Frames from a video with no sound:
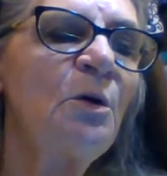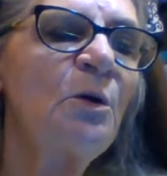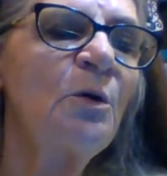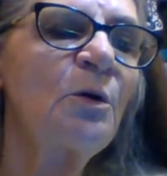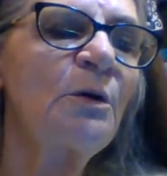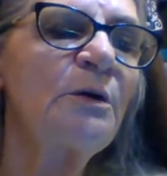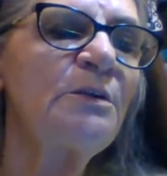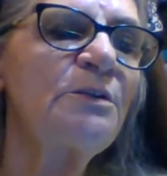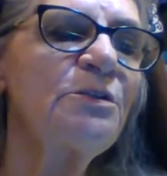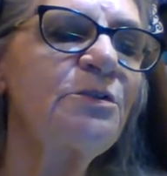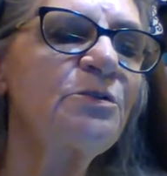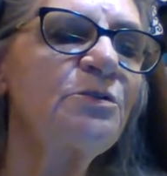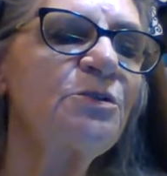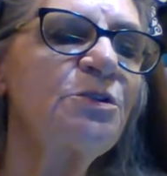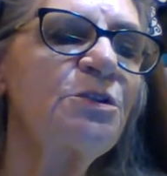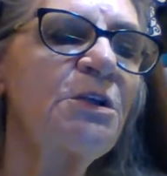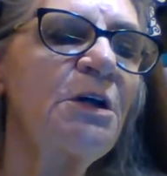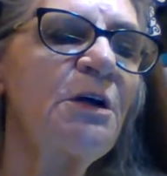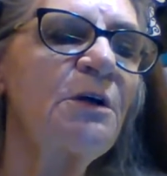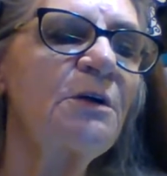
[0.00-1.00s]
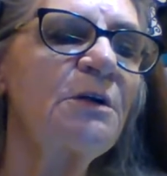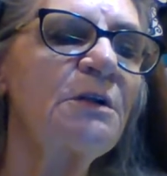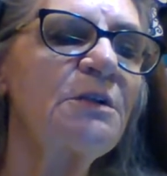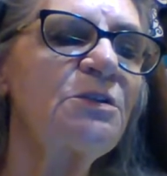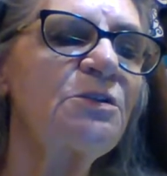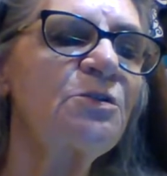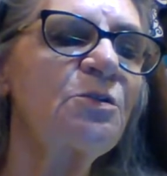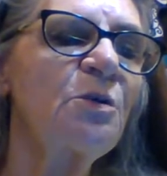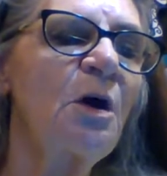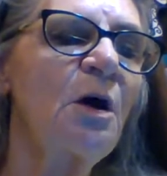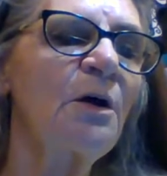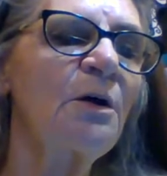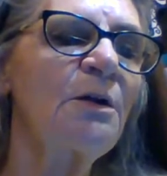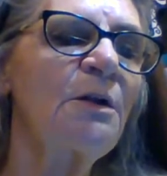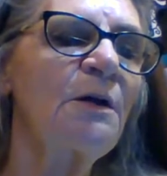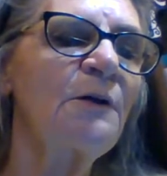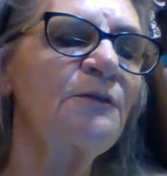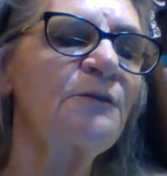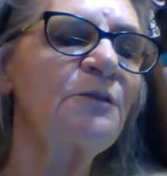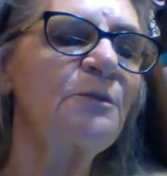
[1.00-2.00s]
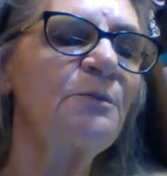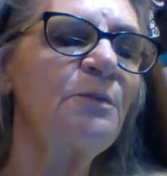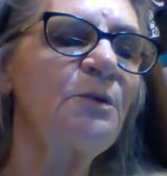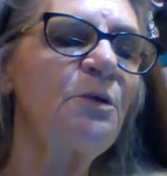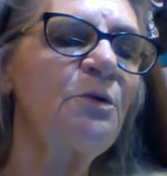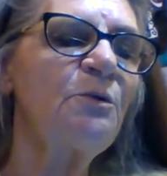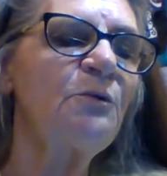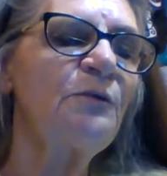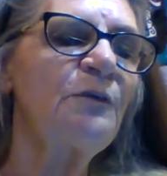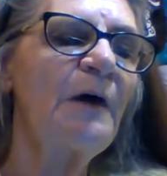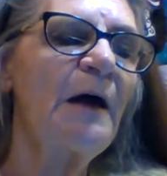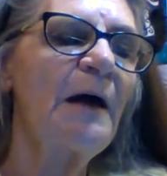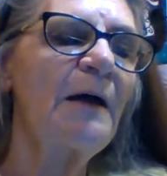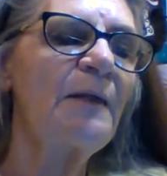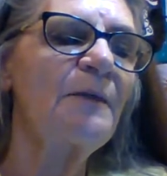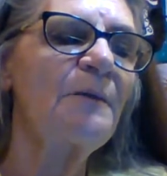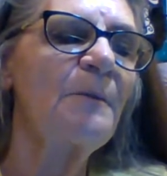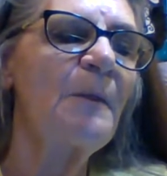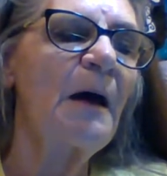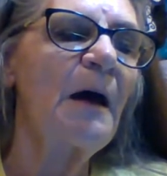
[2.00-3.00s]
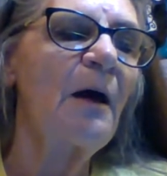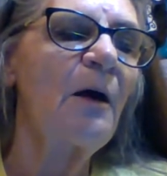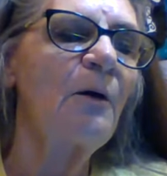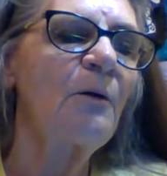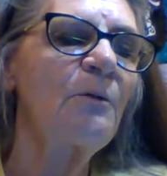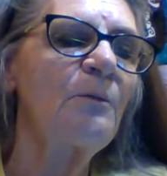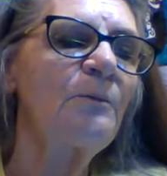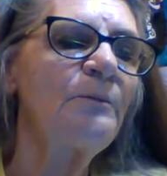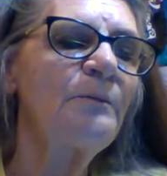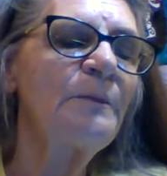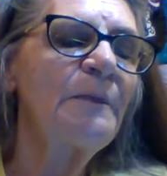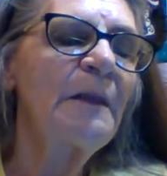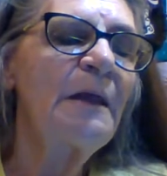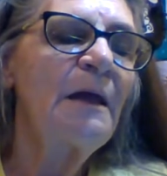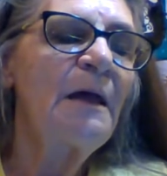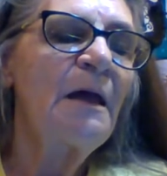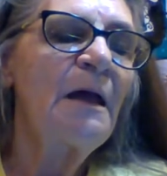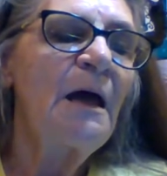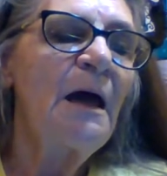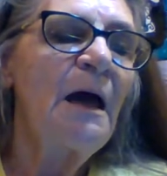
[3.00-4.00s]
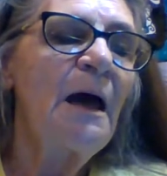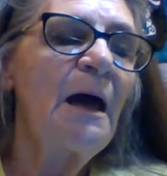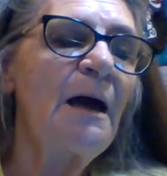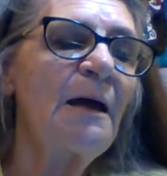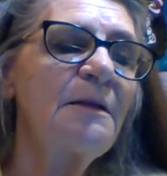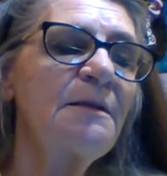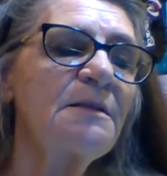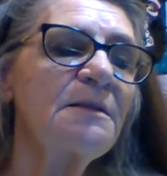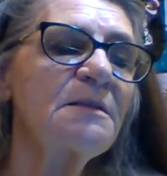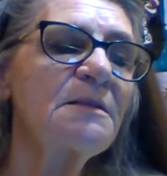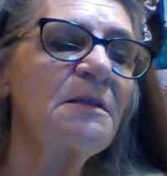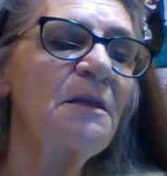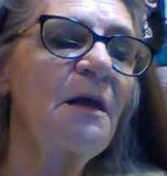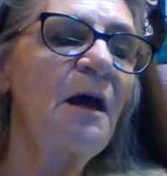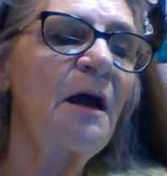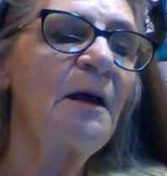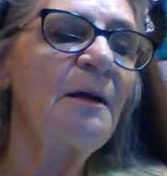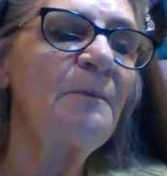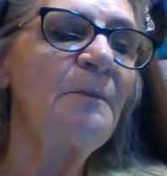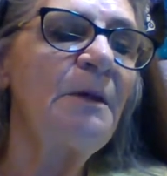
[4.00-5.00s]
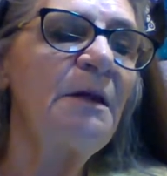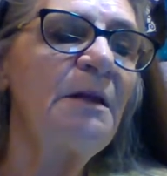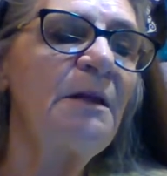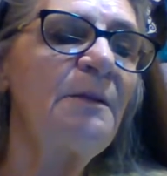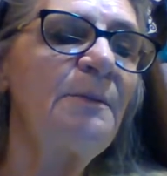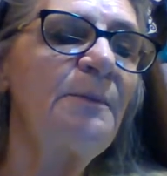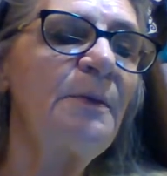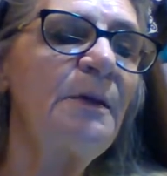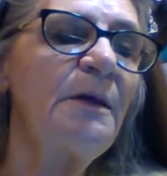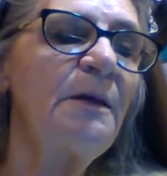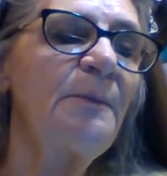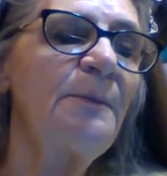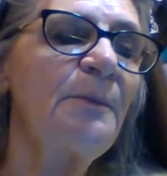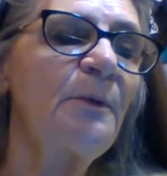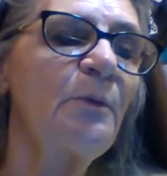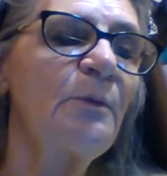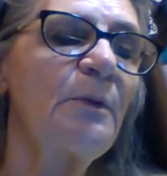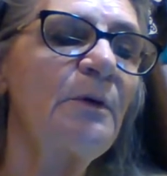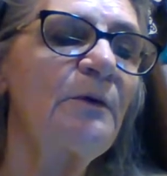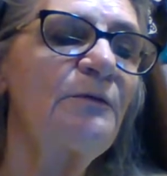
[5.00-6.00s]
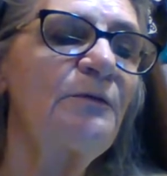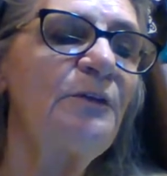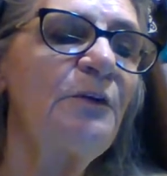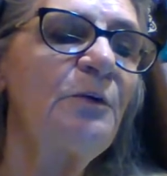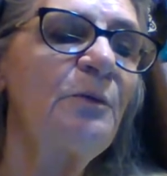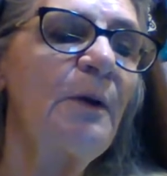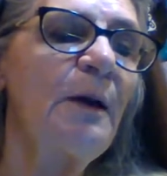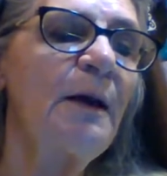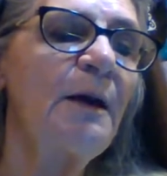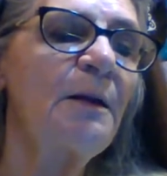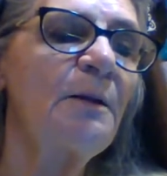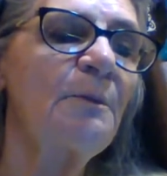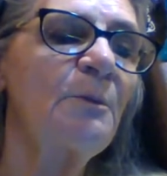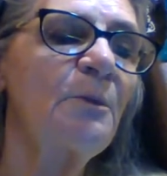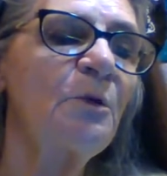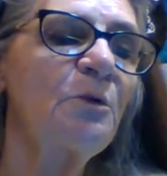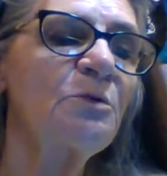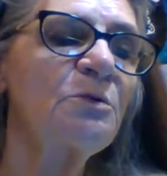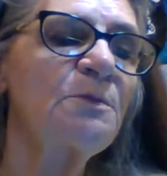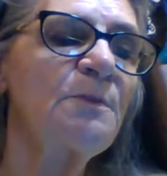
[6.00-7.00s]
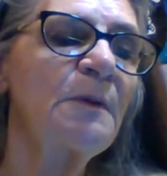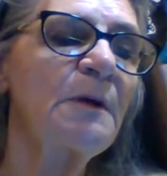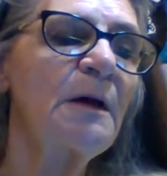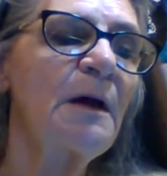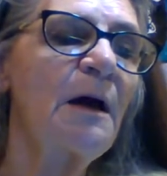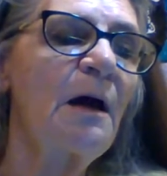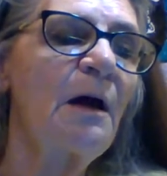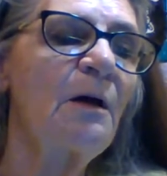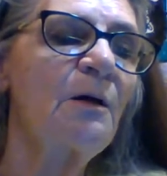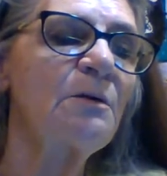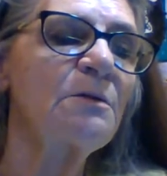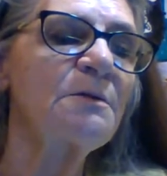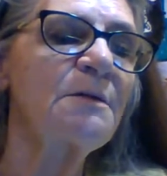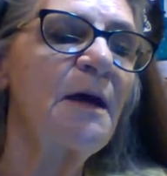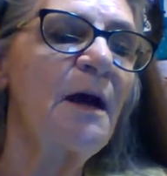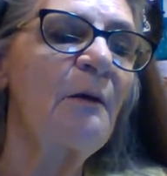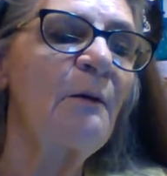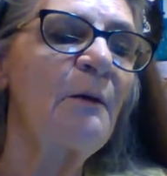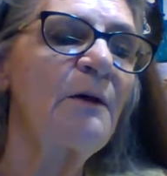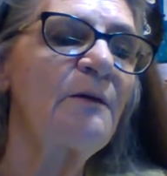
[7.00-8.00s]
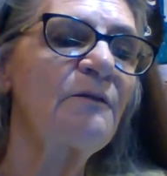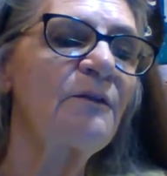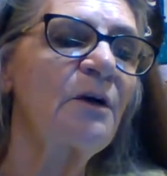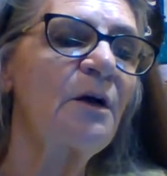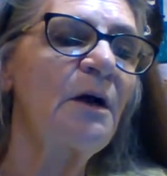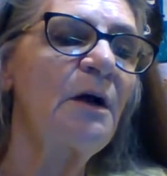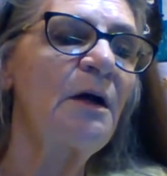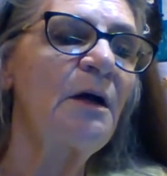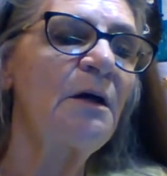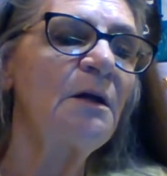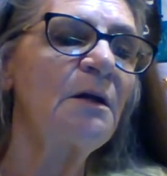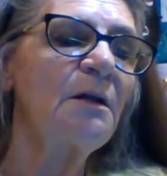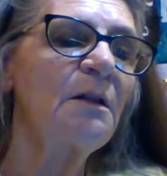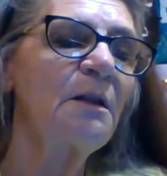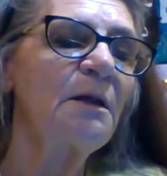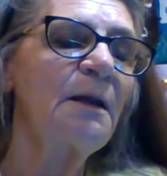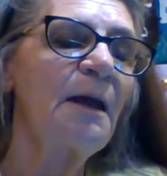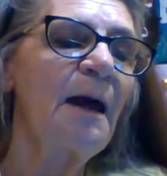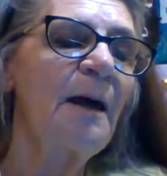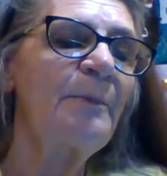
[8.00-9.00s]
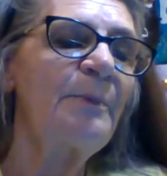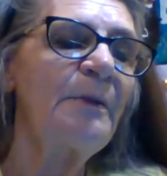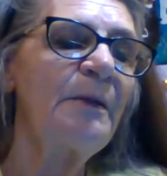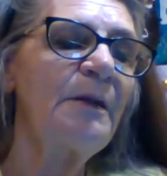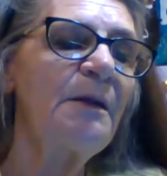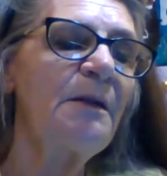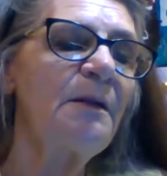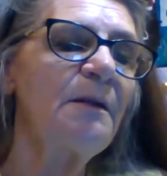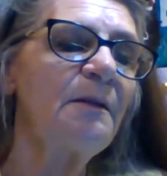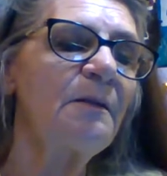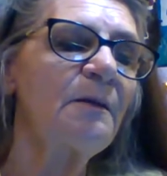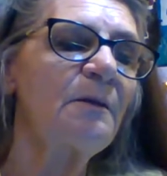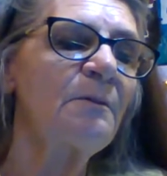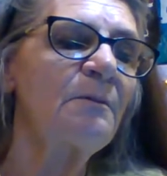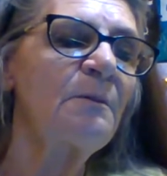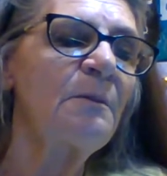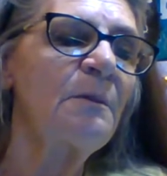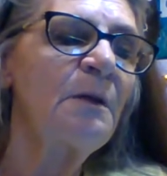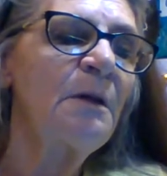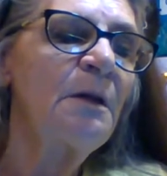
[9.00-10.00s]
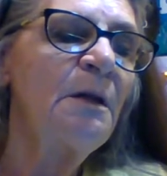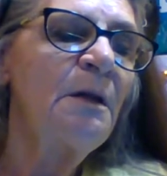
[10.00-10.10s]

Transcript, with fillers: Or is your charity strong enough to beautify them all? I dislike many people, but few animals, because, however ugly, I pity them.